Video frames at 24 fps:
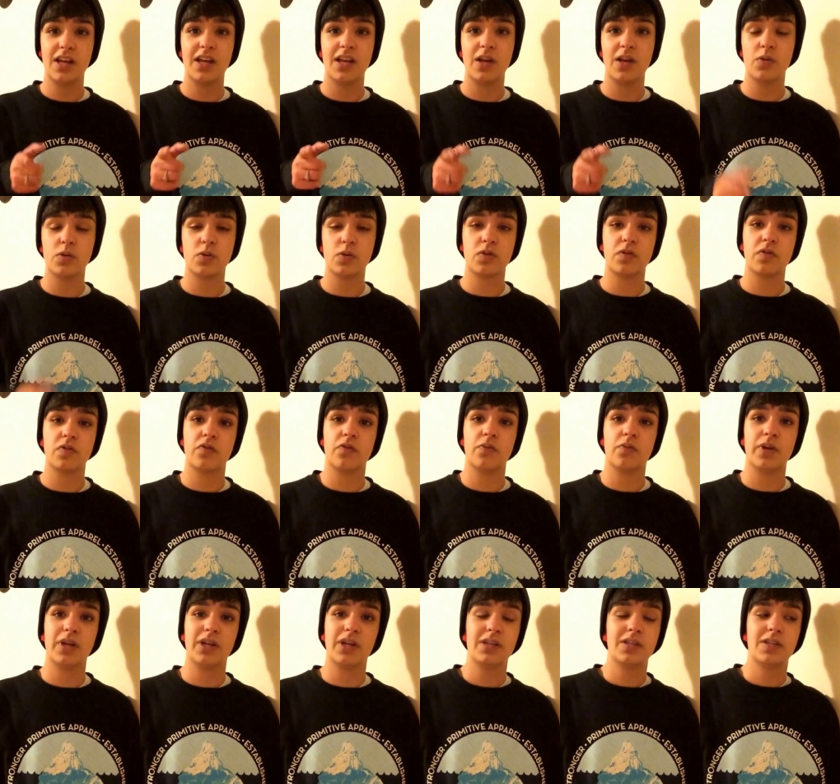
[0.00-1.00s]
it was worth it for
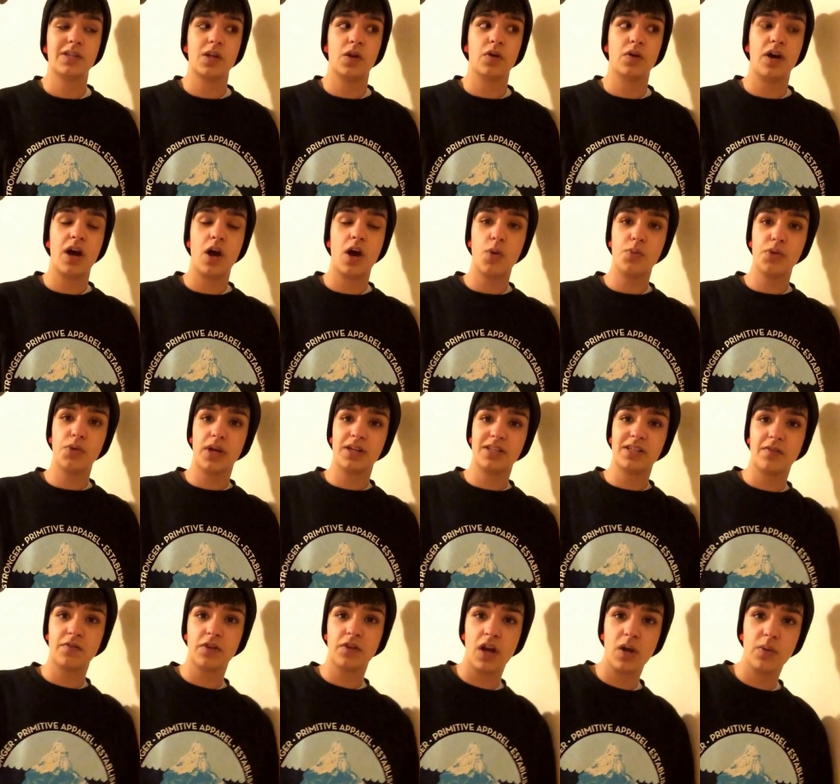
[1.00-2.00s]
me. So I hope you guys
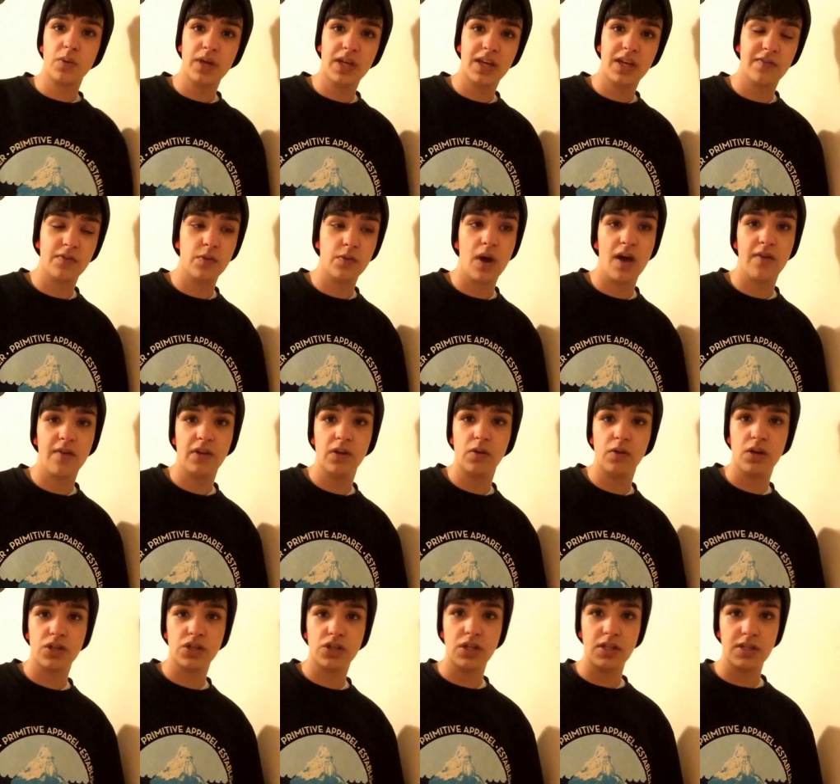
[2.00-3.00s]
have a great week. If you have any
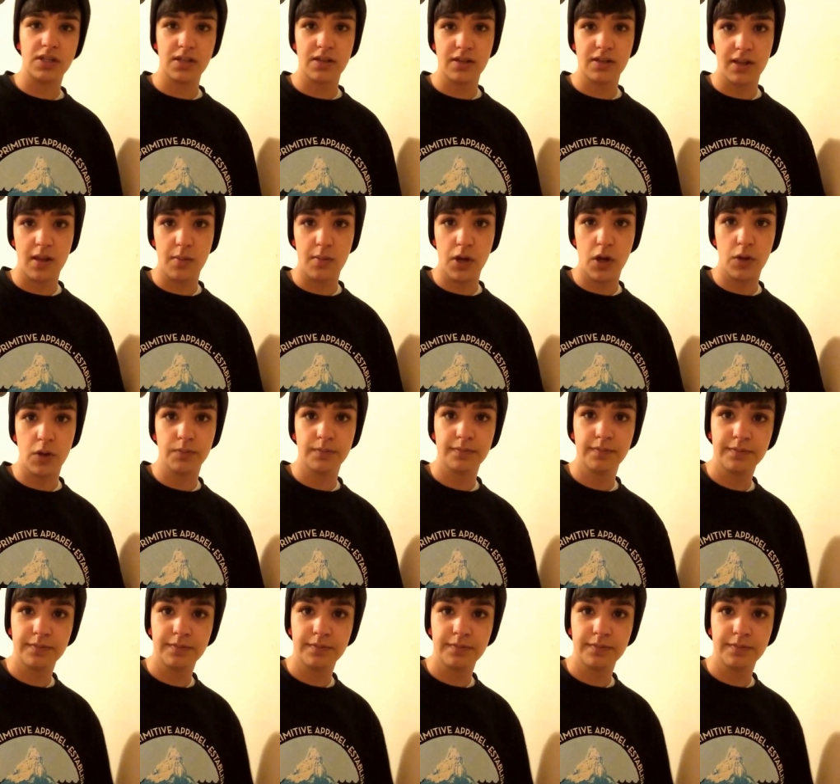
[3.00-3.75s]
questions, let me know.